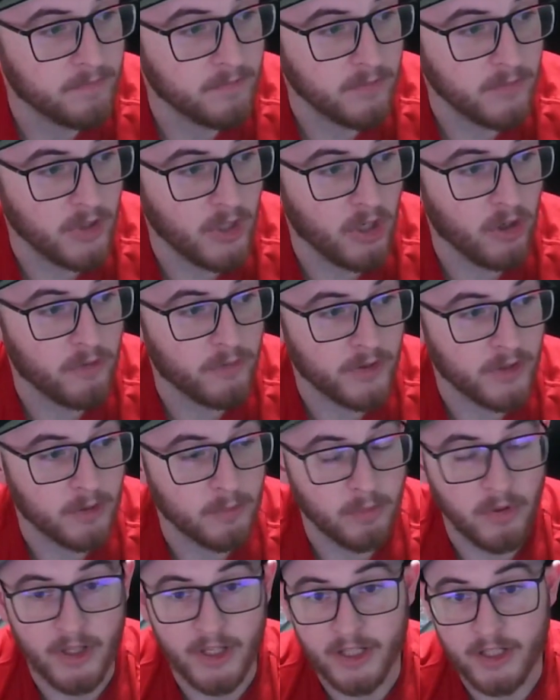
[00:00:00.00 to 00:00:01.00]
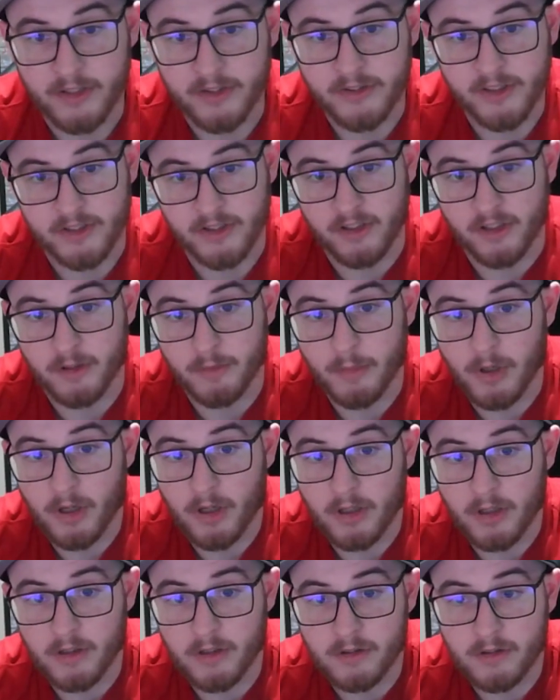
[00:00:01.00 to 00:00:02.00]
If you're playing 600
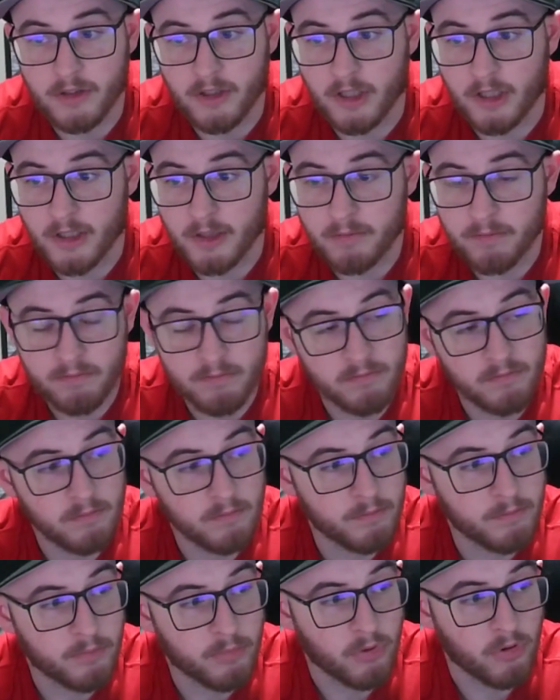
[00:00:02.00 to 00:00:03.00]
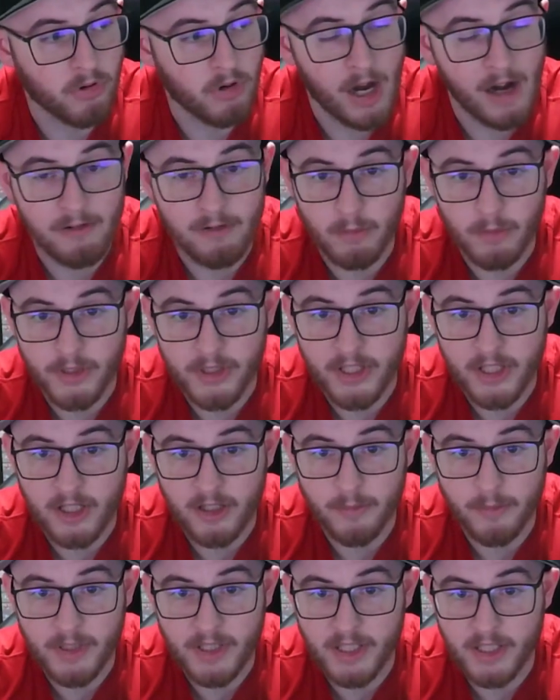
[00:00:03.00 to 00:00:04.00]
ball, you're probably going
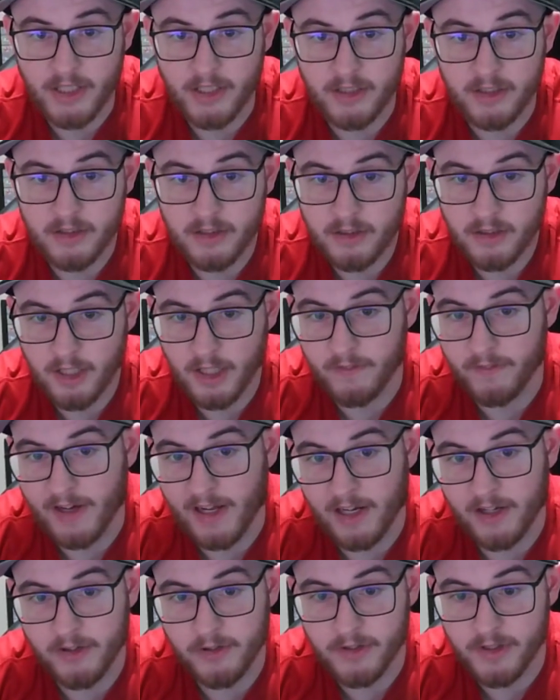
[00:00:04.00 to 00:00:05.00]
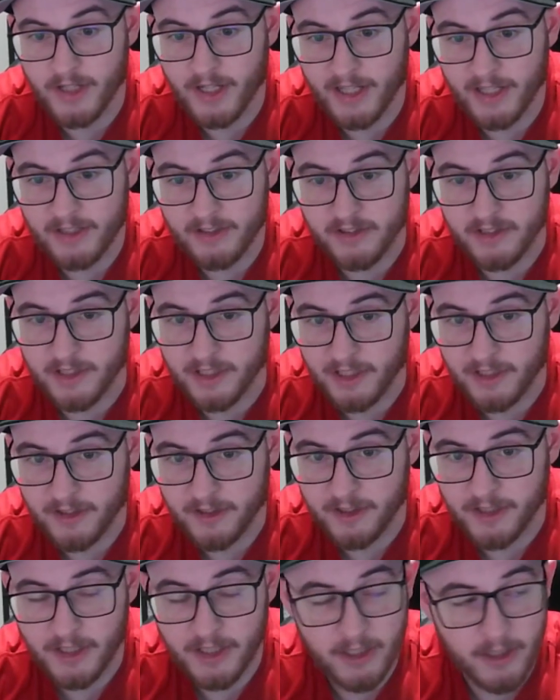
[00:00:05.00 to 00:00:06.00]
to be invited to the dance at the end of
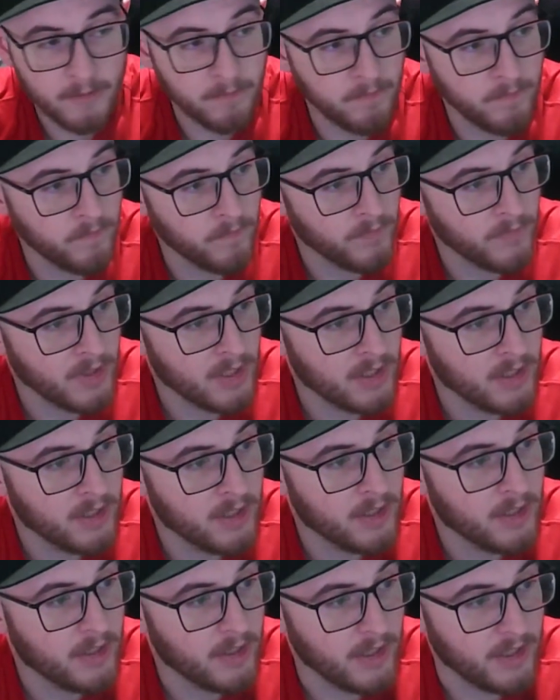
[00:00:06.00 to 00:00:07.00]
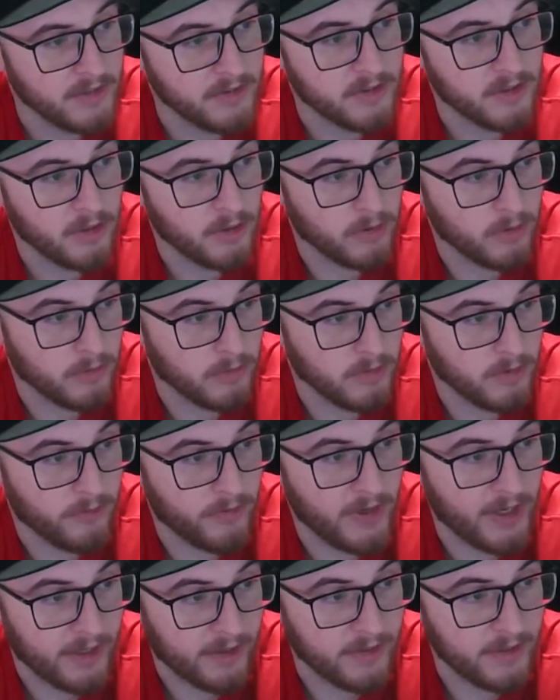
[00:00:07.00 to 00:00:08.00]
the year. And so the
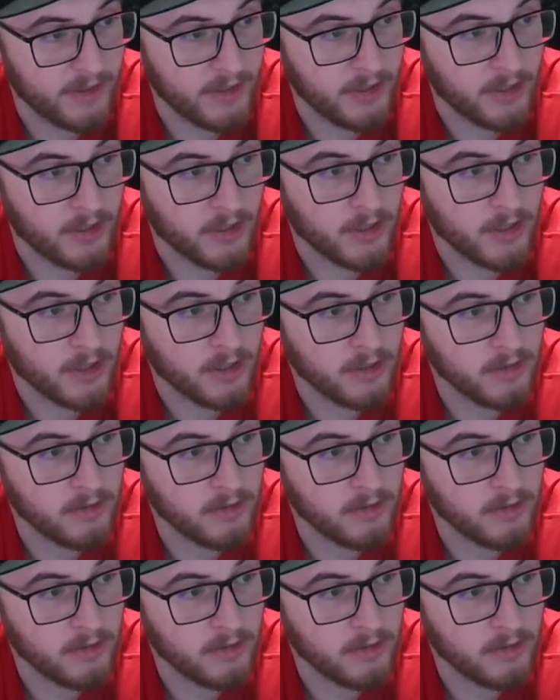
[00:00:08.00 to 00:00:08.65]
fact that you're